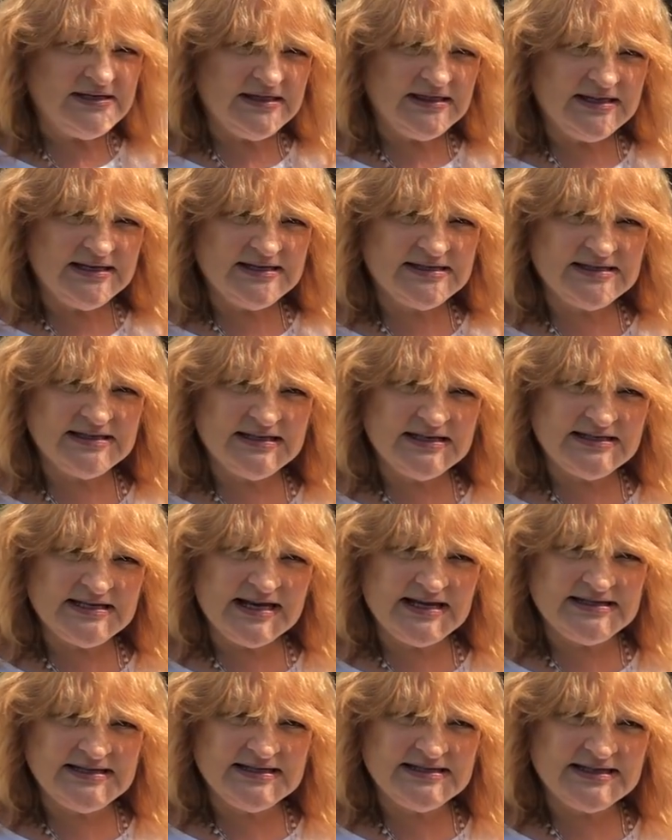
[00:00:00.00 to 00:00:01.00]
did this at the
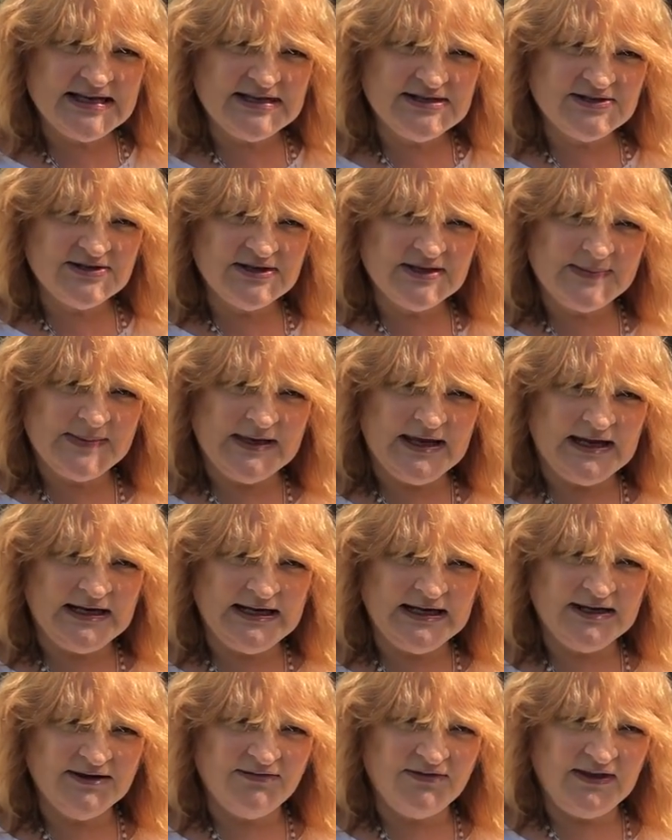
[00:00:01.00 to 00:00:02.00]
Daisy Centre at the
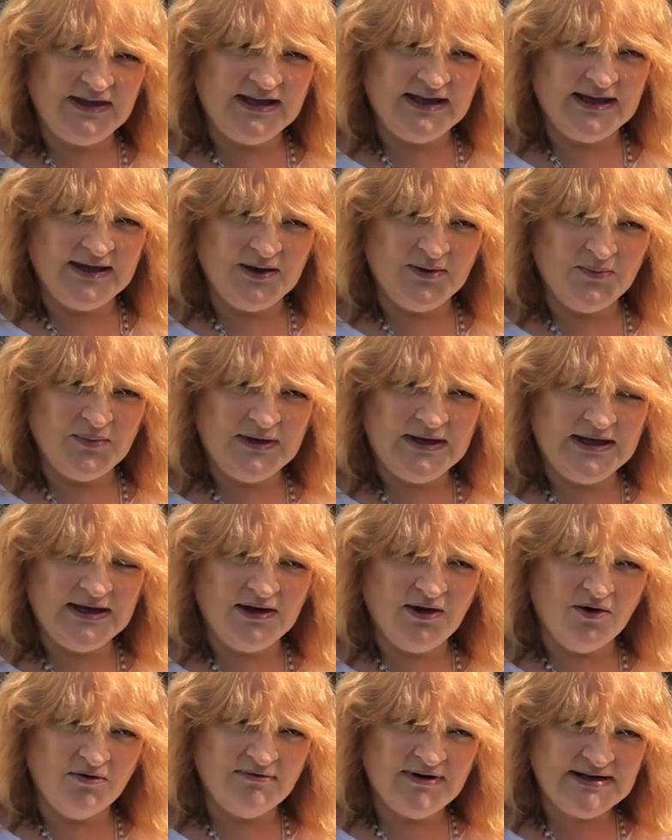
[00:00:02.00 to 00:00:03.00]
beginning of the year. We
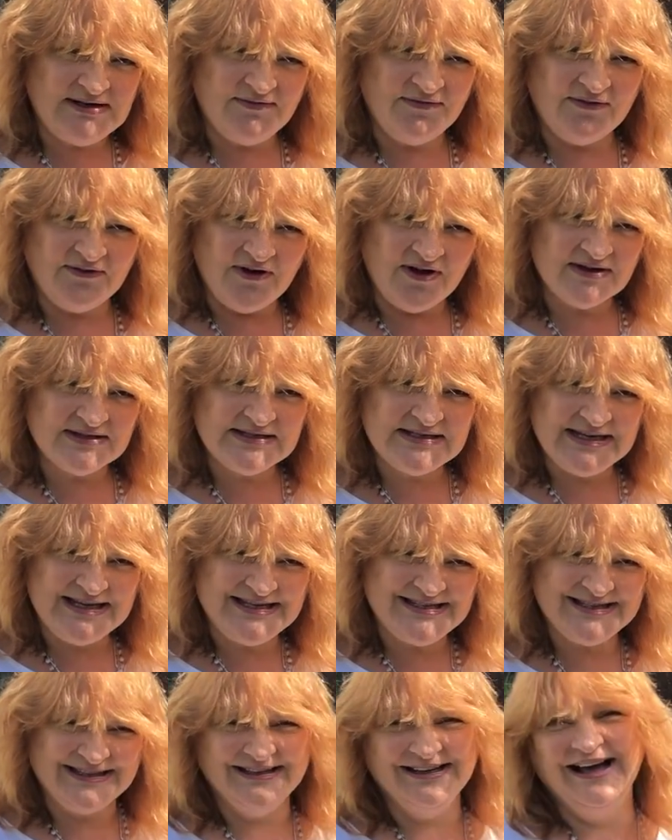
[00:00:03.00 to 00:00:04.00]
got ready for our
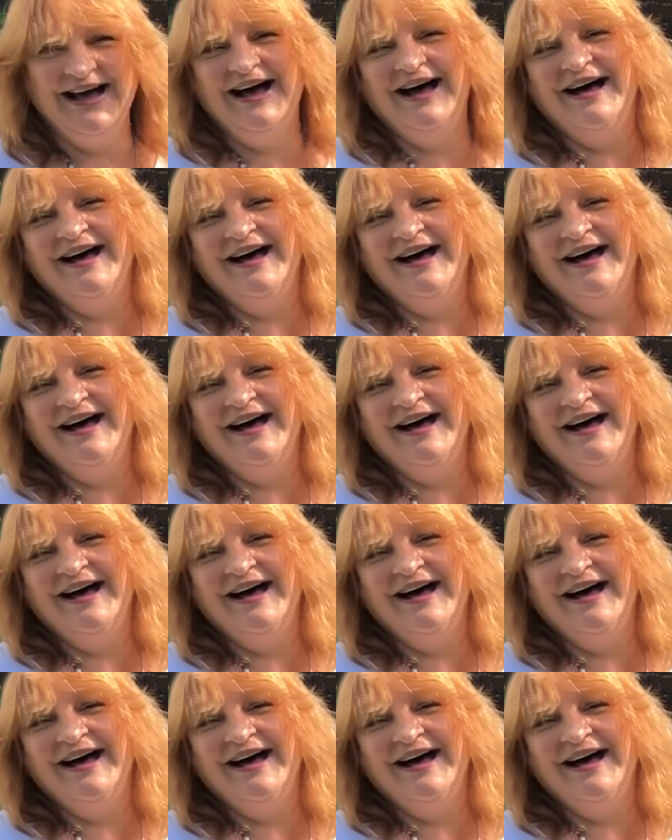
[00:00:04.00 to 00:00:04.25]
season